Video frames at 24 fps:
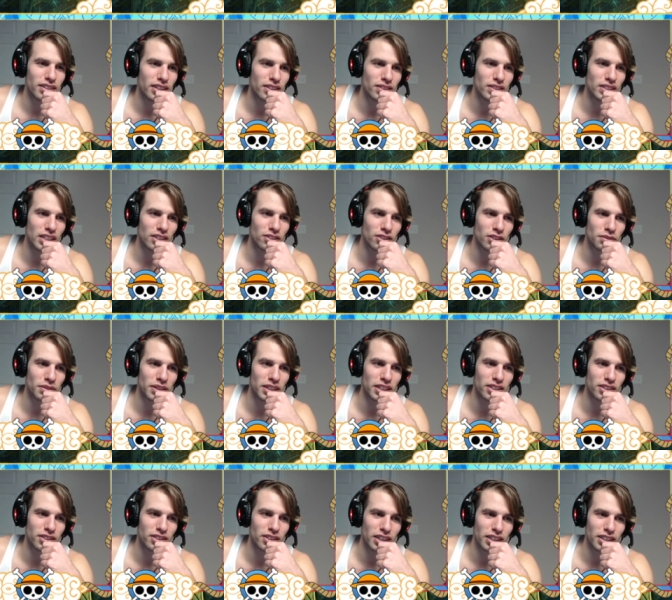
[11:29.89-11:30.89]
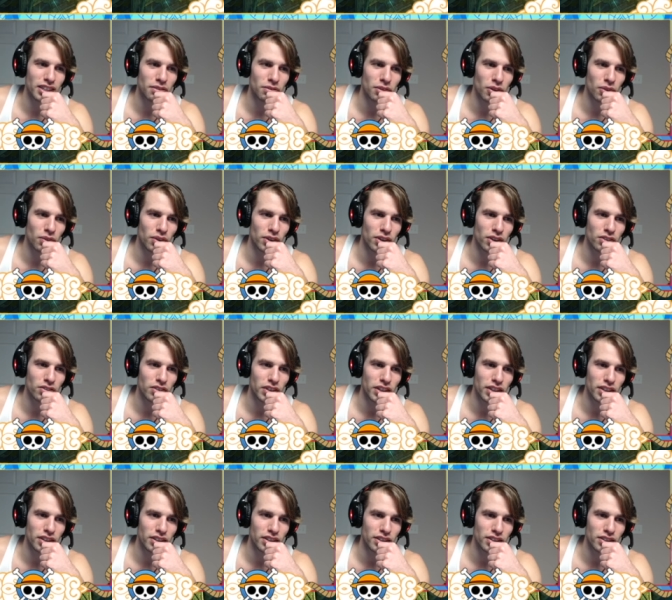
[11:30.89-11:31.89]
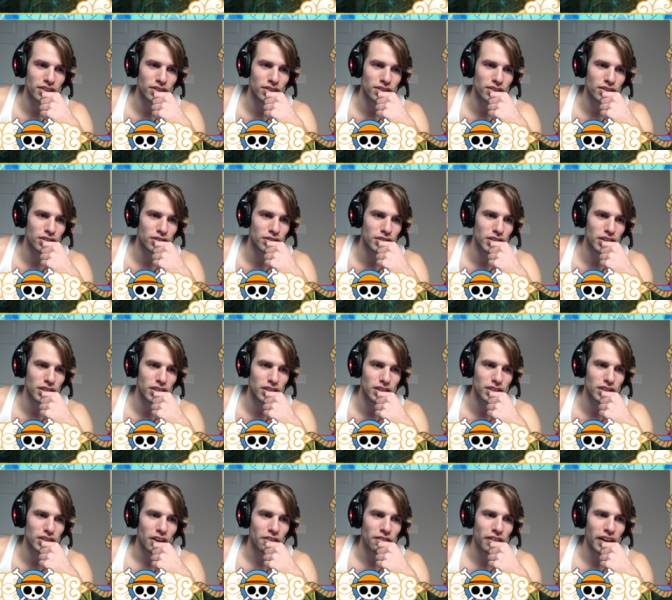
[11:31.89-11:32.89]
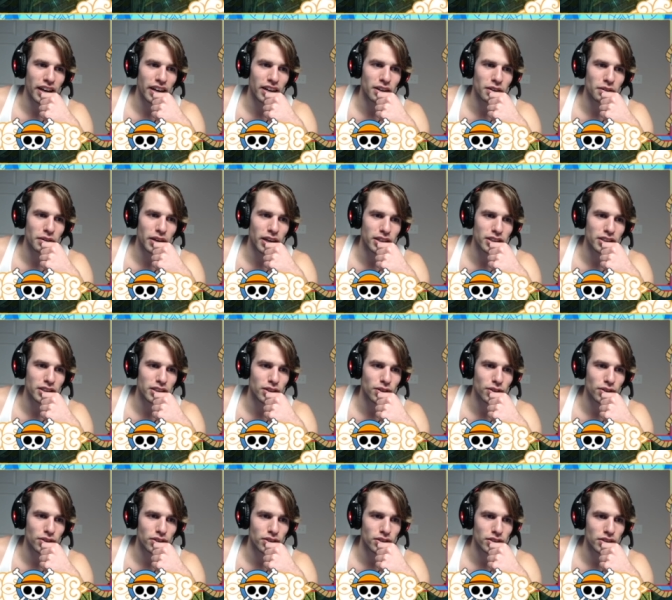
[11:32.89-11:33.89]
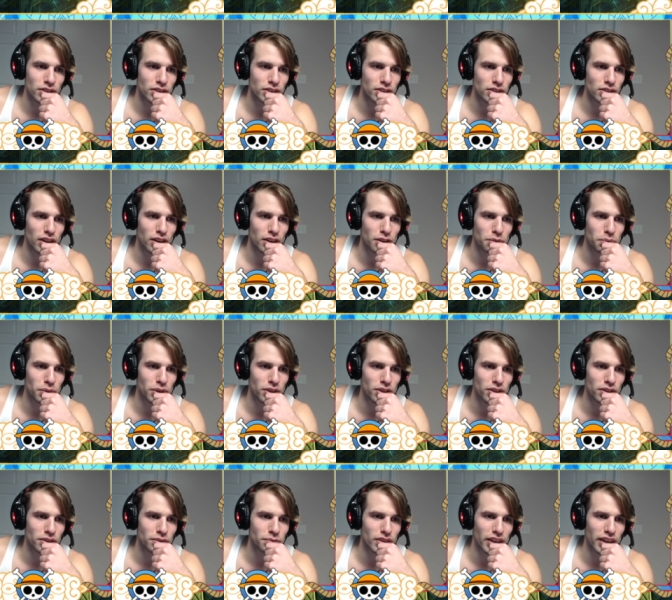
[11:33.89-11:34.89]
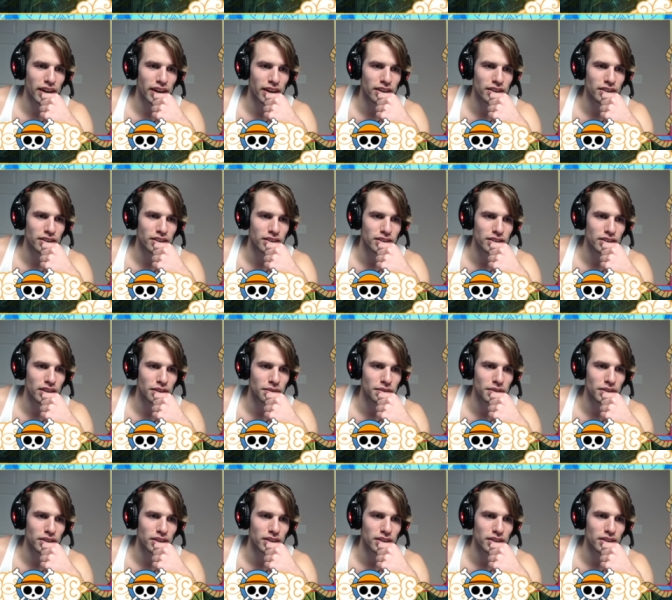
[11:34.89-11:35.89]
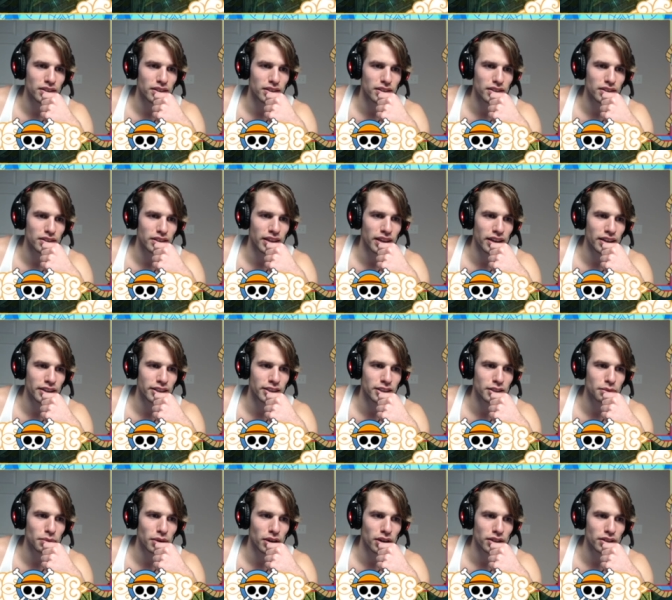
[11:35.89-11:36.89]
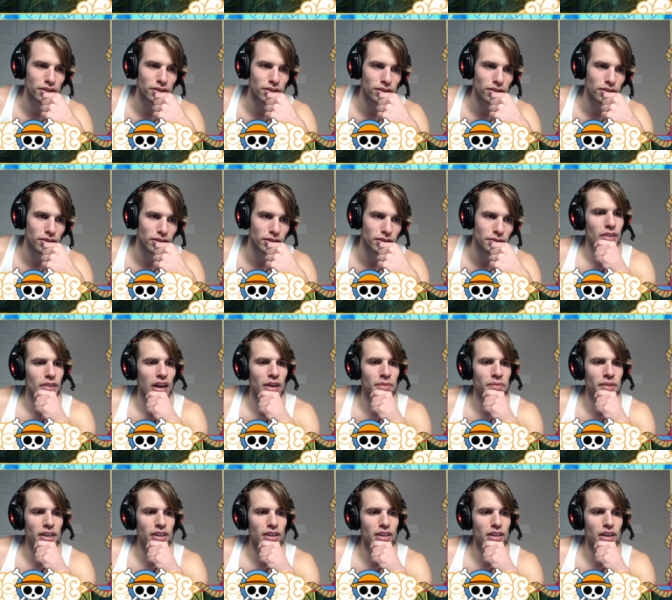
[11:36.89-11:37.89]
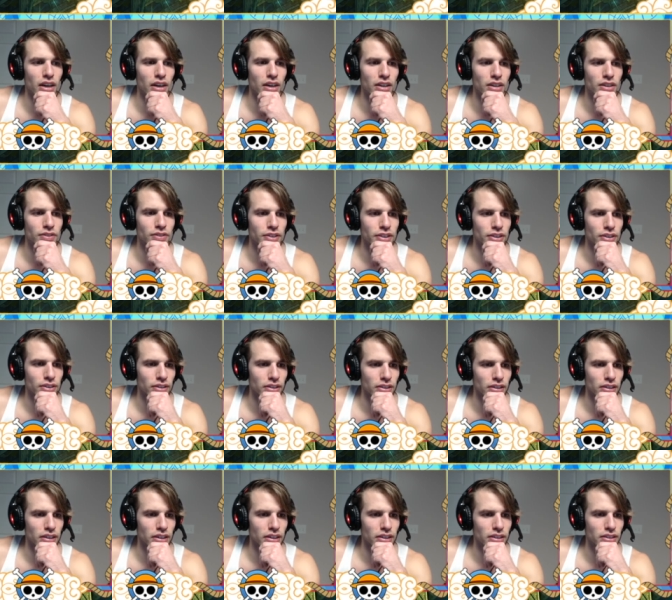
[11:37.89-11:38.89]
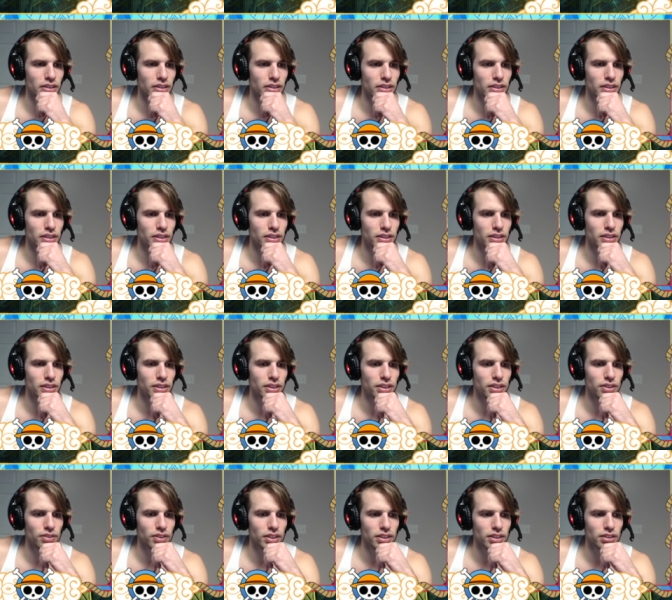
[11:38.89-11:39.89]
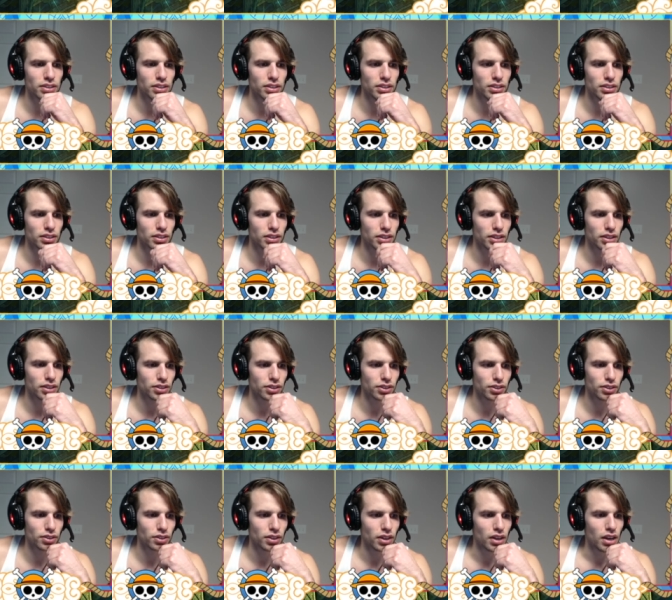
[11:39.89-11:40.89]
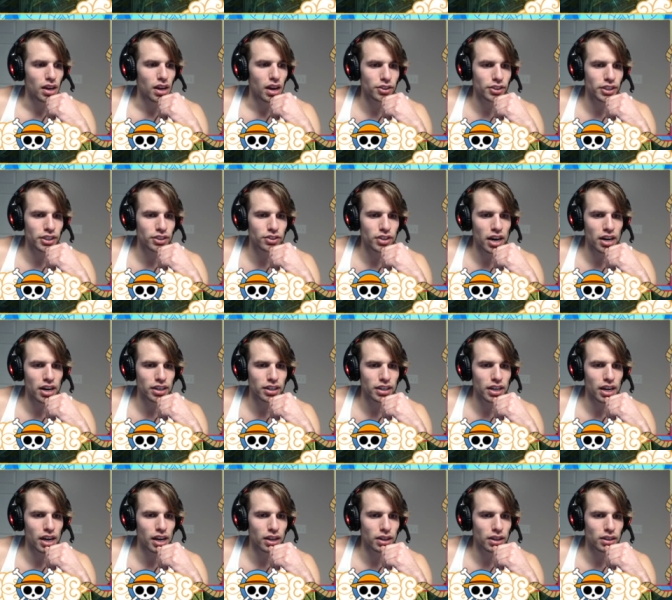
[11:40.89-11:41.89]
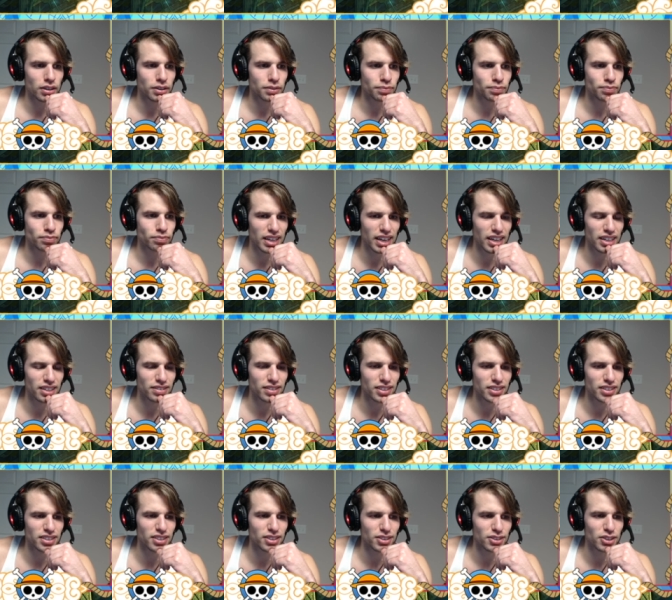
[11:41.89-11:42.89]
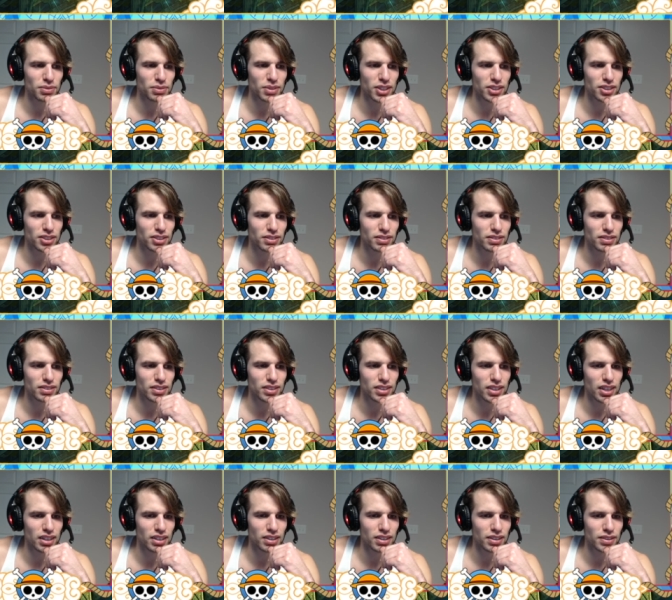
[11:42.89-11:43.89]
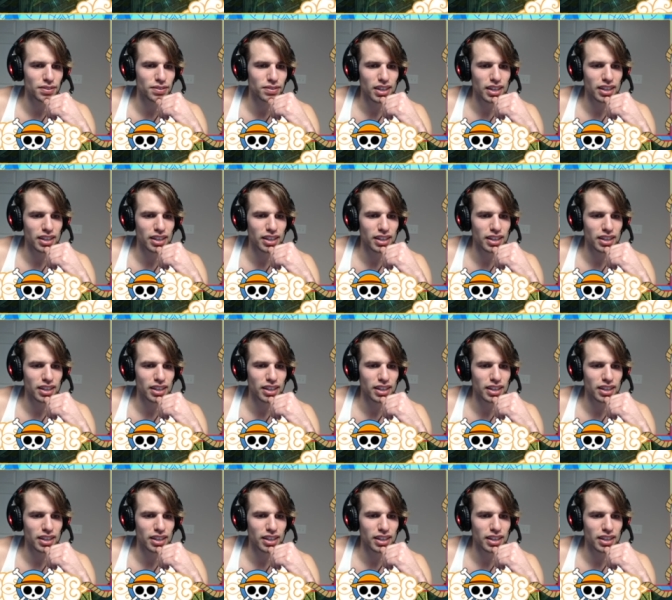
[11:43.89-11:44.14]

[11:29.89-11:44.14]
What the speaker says: He would definitely be either like number 1 over here or over here. If I actually order these, I'll put Kata on top of there. Yeah, this is probably the order. I may reorganize the rest of these here soon. Green Crocodile kind of doesn't do too much. I don't know.